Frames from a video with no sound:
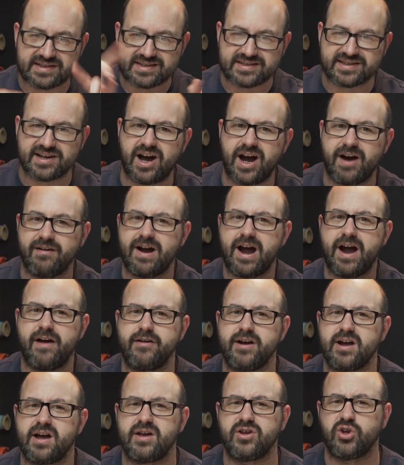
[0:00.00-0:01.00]
the entire
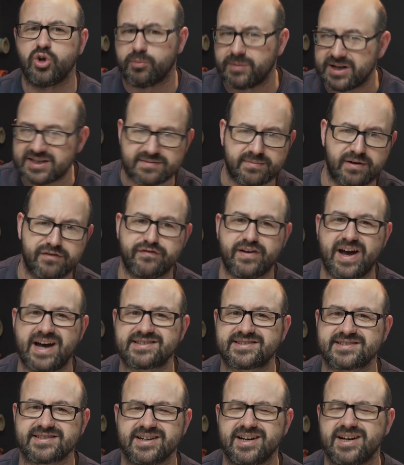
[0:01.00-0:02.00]
area, normally it's a bit
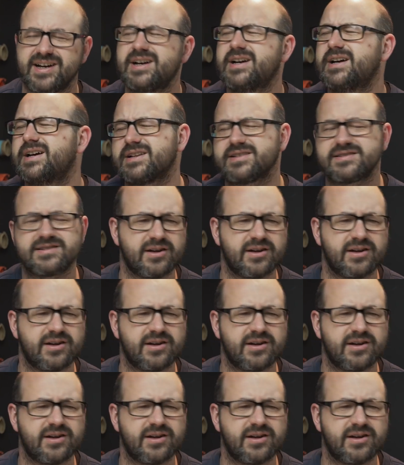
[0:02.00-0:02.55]
faster, it's